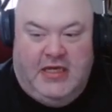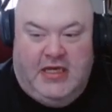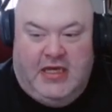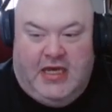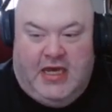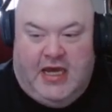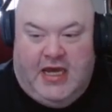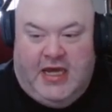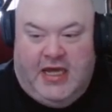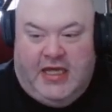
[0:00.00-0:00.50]

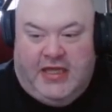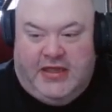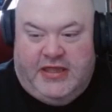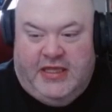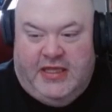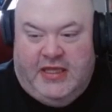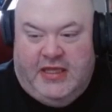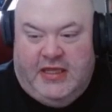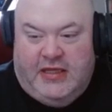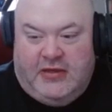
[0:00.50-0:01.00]
Uh,
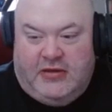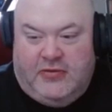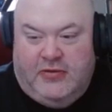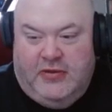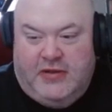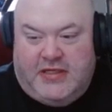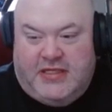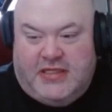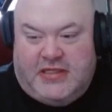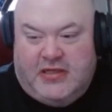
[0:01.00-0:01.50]
the
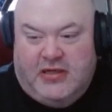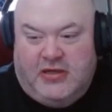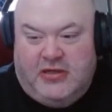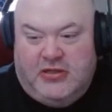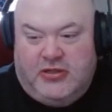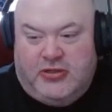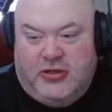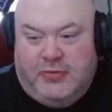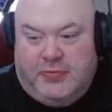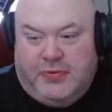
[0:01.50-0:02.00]

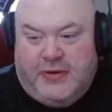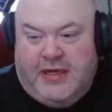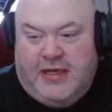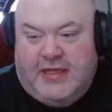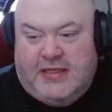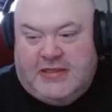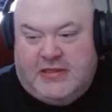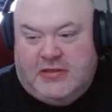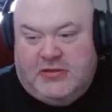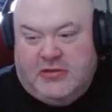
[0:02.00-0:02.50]
Quintesson Trooper
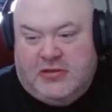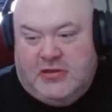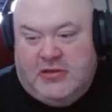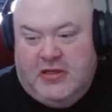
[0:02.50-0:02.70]
has,